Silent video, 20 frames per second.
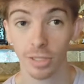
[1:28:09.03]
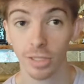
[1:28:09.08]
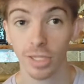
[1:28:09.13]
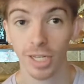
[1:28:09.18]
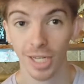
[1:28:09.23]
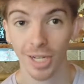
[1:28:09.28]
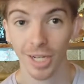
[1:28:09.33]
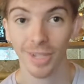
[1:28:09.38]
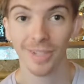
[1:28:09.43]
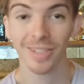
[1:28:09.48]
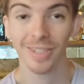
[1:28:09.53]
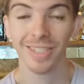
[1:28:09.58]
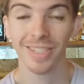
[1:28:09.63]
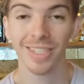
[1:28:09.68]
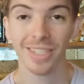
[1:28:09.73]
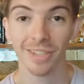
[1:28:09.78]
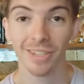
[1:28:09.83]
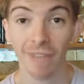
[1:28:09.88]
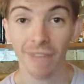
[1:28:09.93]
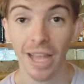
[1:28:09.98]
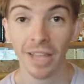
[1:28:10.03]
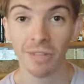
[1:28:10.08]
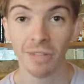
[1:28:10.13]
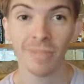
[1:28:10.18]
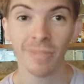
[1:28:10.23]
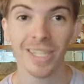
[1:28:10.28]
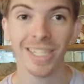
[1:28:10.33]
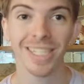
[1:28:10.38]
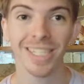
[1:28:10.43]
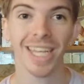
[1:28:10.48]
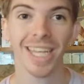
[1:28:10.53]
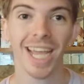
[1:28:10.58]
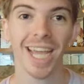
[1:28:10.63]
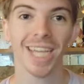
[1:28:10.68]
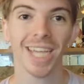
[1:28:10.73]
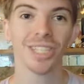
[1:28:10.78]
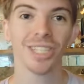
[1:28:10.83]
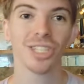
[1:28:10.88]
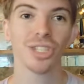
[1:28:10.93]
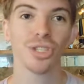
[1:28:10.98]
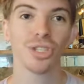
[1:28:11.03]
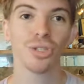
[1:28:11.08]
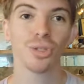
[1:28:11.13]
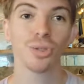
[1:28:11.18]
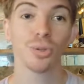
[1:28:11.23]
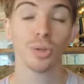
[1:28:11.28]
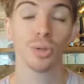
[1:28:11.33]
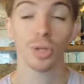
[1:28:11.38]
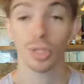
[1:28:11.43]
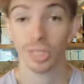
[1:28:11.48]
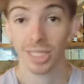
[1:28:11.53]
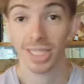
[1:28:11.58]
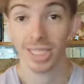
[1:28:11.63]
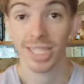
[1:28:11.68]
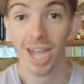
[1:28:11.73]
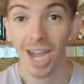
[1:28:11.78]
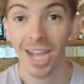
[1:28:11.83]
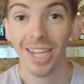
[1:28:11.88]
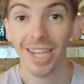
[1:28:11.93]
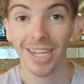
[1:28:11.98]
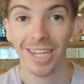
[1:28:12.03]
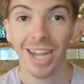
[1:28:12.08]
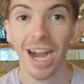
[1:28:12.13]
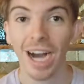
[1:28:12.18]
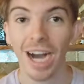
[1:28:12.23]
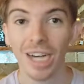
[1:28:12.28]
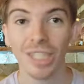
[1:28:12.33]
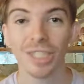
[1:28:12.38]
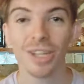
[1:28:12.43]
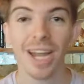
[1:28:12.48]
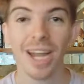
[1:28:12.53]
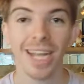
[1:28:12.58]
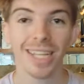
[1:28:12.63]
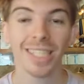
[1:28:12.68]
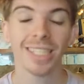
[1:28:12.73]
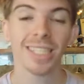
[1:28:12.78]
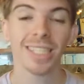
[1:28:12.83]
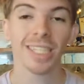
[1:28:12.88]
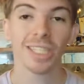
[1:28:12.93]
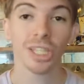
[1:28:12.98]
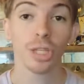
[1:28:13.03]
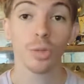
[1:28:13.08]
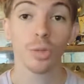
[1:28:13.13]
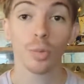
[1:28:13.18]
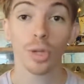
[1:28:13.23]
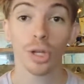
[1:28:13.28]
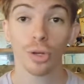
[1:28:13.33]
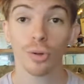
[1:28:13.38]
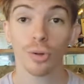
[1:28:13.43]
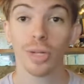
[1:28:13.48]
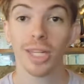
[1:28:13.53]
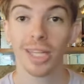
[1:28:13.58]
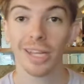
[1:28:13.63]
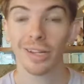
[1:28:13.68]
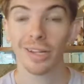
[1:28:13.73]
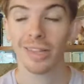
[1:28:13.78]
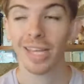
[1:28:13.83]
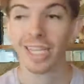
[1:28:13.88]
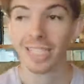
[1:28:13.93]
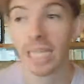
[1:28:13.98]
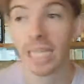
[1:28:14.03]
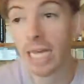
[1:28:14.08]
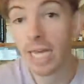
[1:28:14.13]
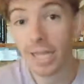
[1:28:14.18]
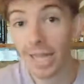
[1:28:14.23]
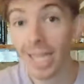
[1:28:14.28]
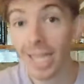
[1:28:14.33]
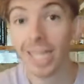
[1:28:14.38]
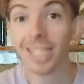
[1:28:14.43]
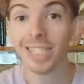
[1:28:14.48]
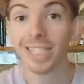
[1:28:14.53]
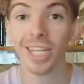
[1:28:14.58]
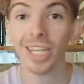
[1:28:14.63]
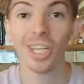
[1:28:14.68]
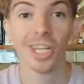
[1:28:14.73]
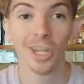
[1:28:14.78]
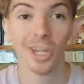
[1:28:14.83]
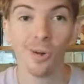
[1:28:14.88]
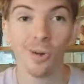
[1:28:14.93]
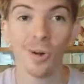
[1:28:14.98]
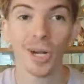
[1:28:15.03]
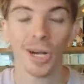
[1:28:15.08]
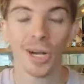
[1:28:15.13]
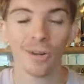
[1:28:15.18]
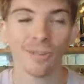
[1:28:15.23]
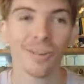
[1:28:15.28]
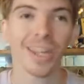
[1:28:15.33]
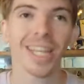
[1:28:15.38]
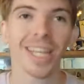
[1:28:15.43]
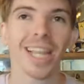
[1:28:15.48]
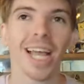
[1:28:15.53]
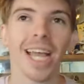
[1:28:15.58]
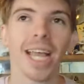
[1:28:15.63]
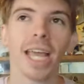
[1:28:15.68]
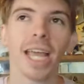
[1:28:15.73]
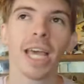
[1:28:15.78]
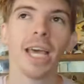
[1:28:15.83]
you know, development and you signed a contract that says that you will agree to their things, they can take you to court over it. Like,